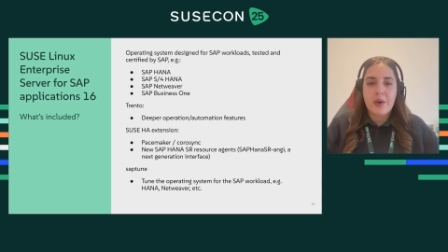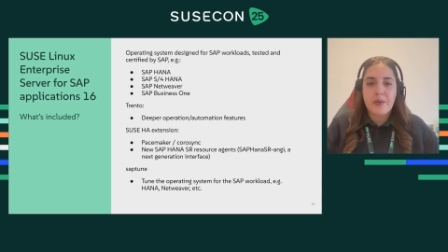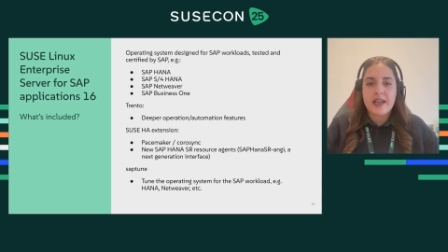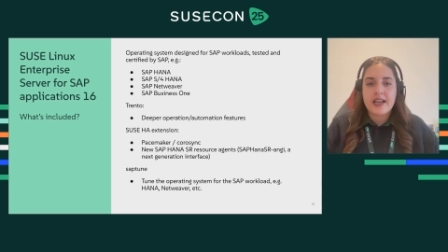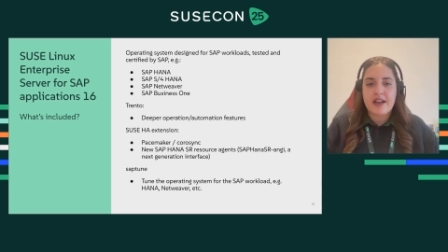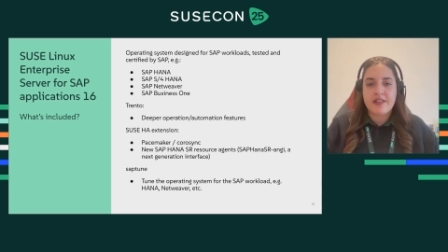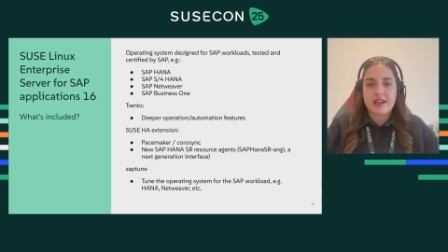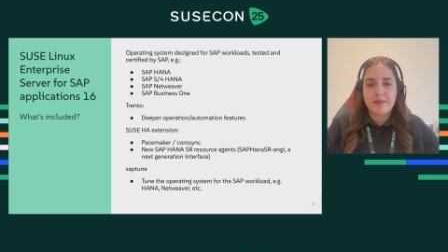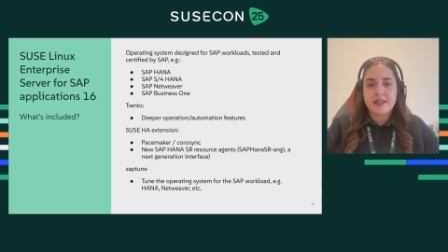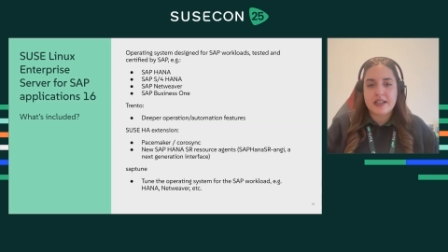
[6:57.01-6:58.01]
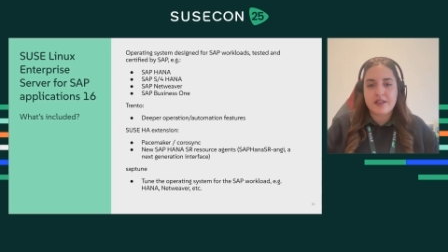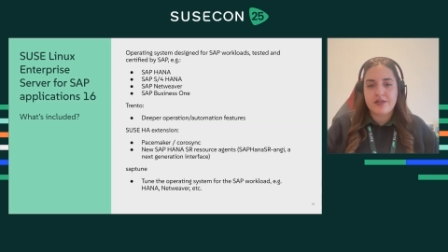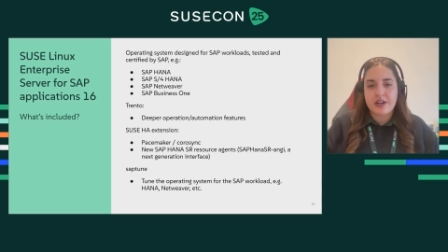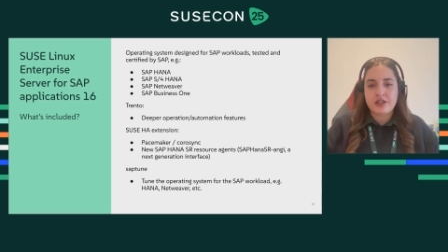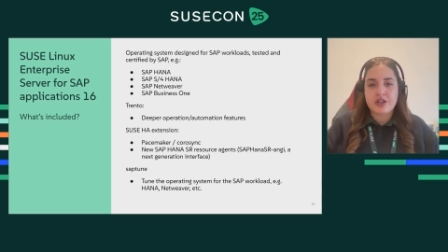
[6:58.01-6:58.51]
We have an updated
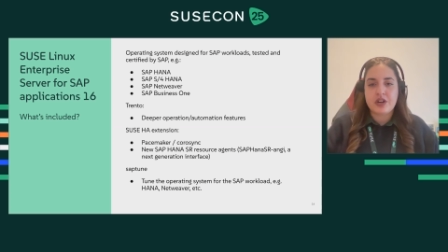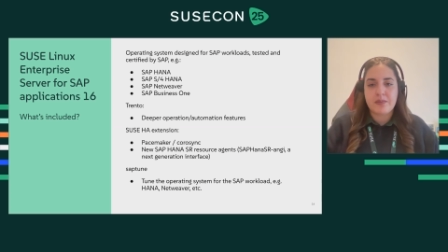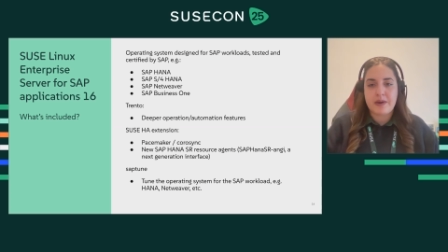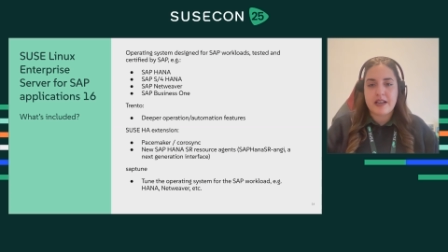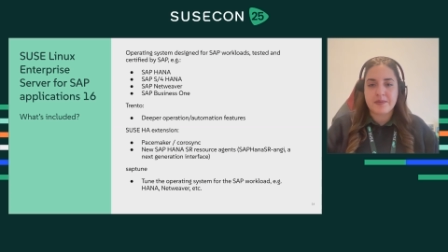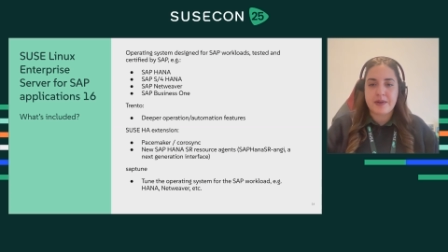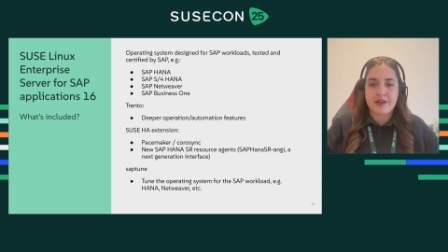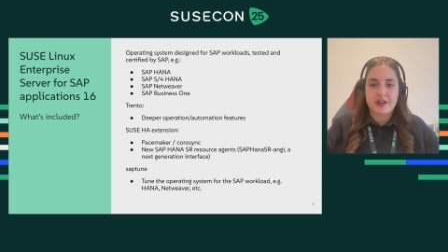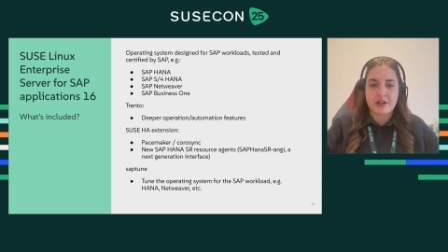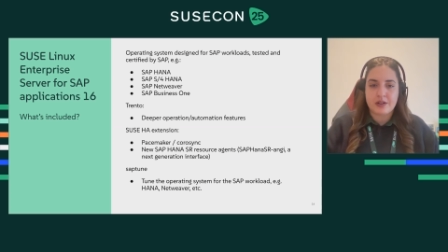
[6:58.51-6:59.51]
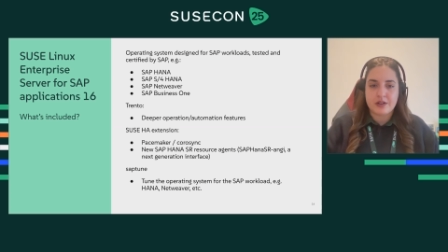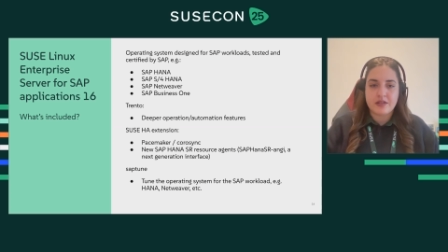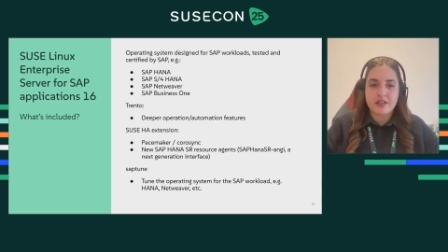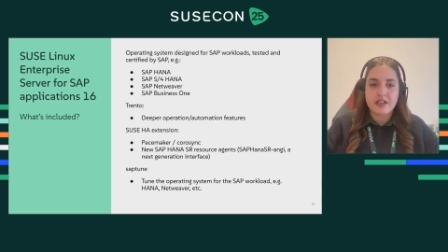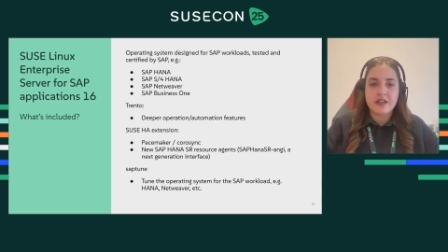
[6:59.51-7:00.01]
version on pacemaker and
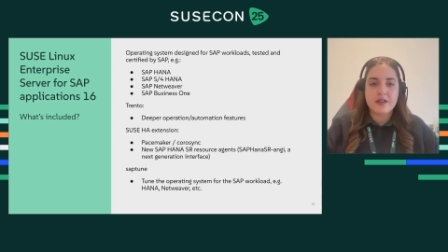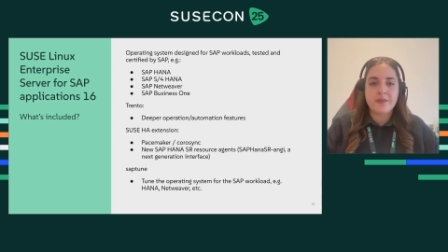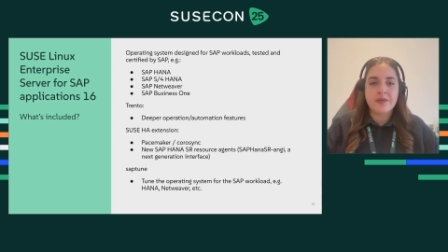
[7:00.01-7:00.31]
coursing.